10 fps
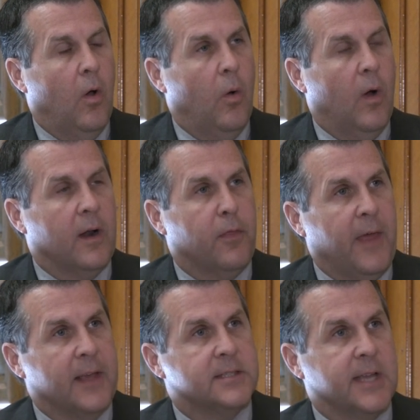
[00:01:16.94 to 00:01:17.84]
I want to
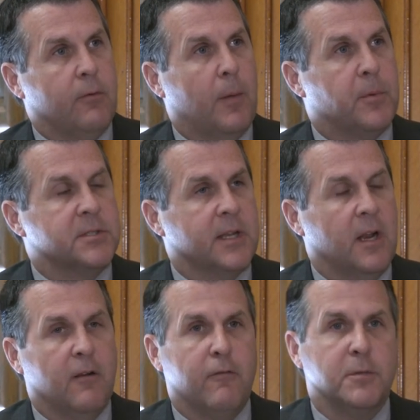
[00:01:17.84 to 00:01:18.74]
thank State
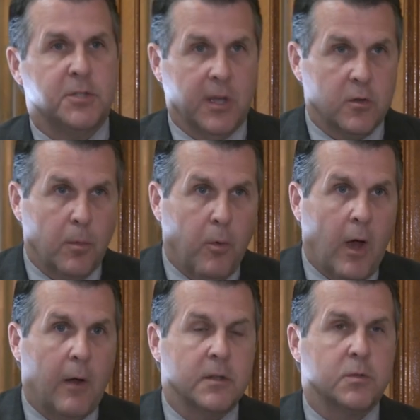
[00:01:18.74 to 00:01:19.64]
Representative Michelle
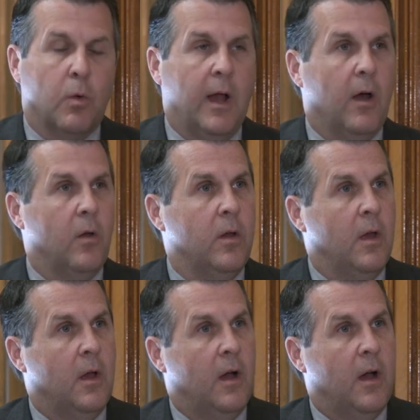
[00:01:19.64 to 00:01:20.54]
Dubois as well
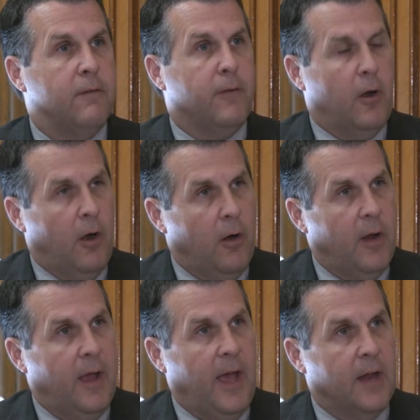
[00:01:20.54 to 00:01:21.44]
uh, for her
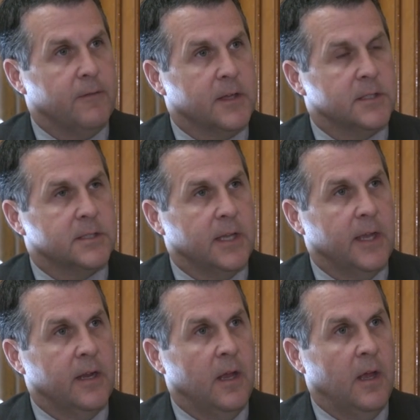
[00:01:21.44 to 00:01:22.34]

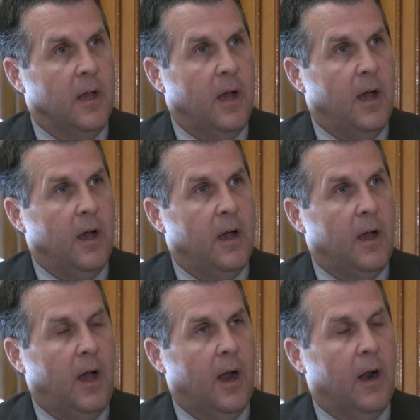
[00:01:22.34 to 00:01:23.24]
advocacy. And uh,
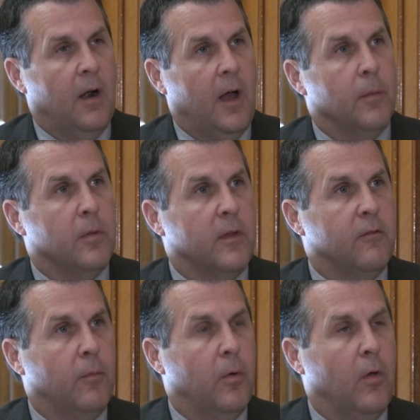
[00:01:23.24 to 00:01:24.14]
our
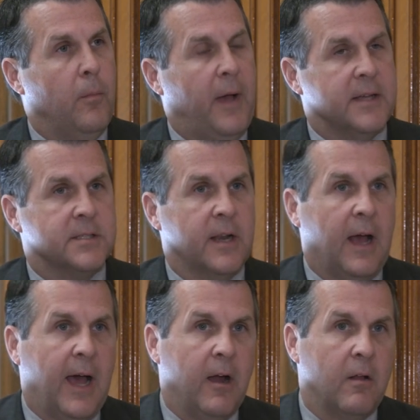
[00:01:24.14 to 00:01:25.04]
unbelievable ambassador to
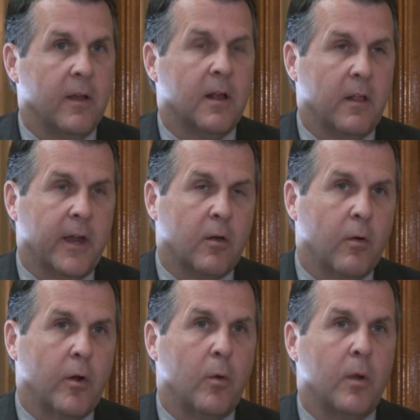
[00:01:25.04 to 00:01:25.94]
Ireland, Claire
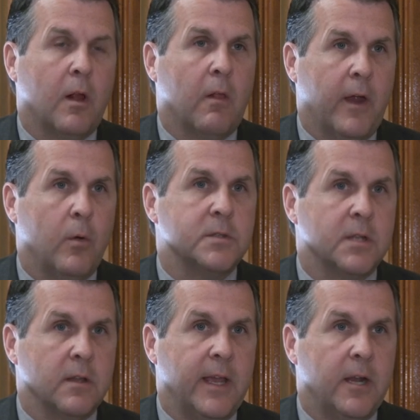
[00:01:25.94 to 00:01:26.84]
Cronin. When Claire was
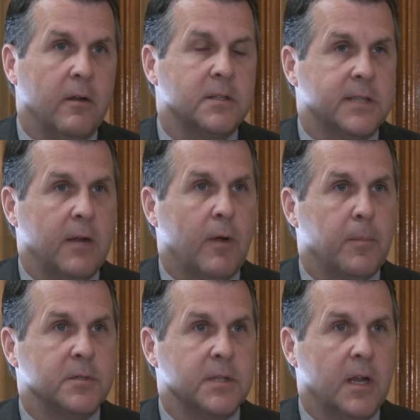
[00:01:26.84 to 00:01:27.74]
the leader and state
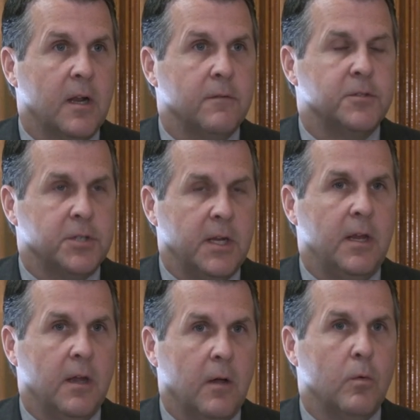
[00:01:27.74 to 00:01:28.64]
representative,
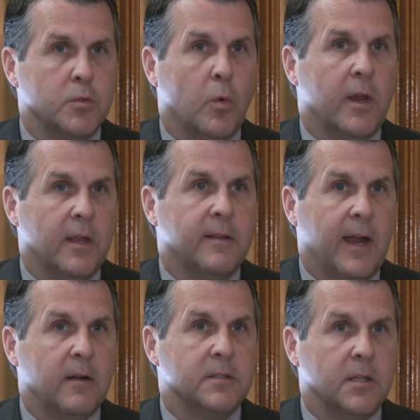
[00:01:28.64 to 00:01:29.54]
she uh, was working
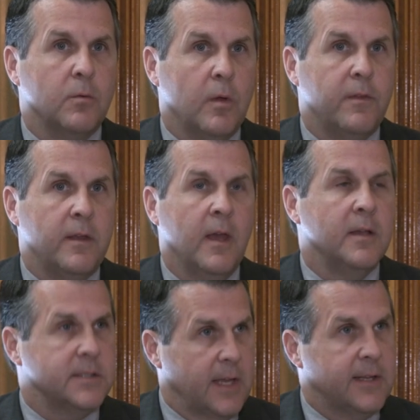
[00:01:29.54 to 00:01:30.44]
tirelessly with the
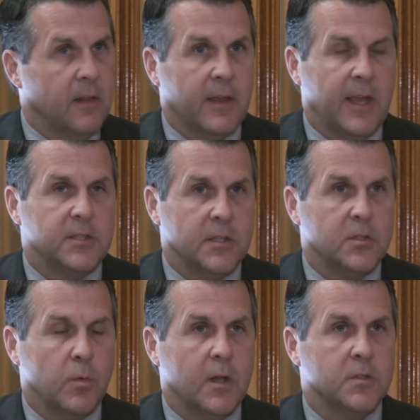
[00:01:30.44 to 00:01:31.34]
state delegation
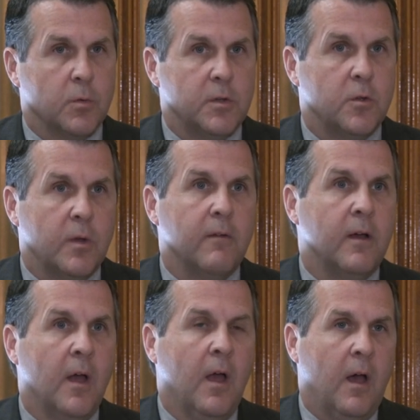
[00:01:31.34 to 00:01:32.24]
as well. So we do give
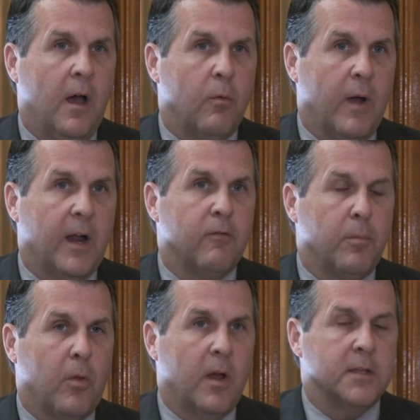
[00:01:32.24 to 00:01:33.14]
a, a round of
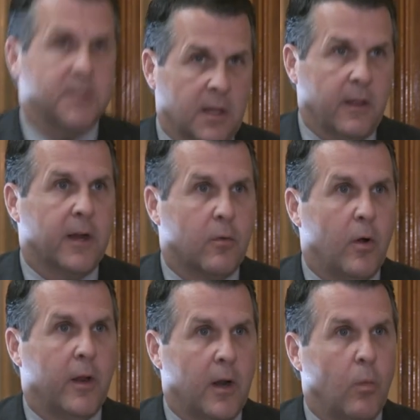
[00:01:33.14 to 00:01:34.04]
applause to Claire
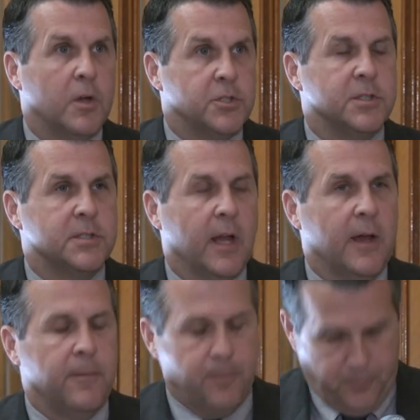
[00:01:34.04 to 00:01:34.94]
Cronin and what she's
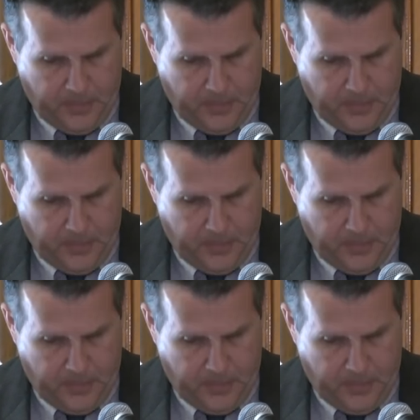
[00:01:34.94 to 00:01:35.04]
done.